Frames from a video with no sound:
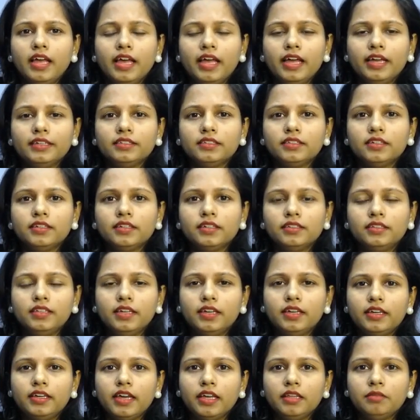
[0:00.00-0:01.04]
and uh, they
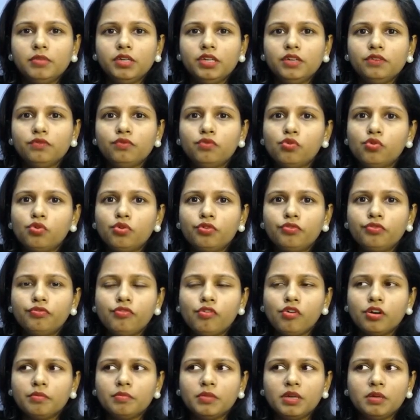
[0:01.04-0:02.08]
can be wore
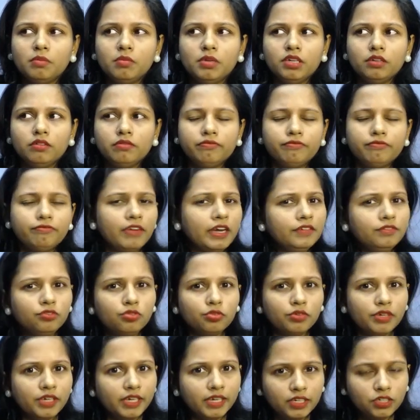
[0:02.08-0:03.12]
for maybe five
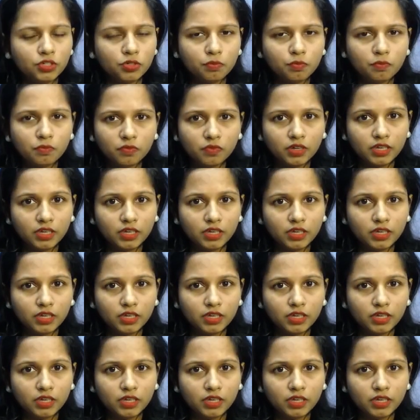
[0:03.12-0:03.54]
to eight